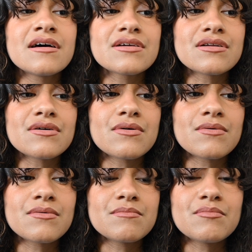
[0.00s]
You
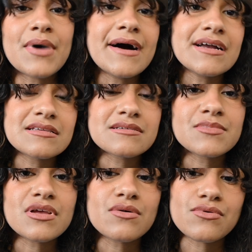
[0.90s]
know, buying
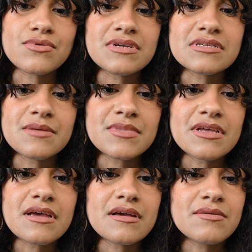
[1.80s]
something, ordering
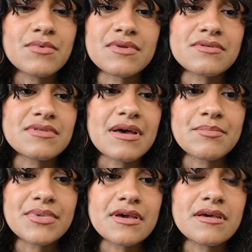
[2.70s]
something, whether
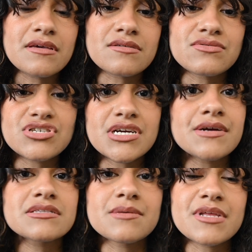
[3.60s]
that be, you know,
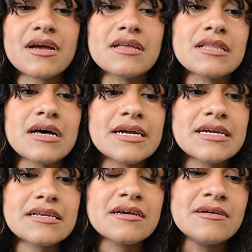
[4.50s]
sharing something online,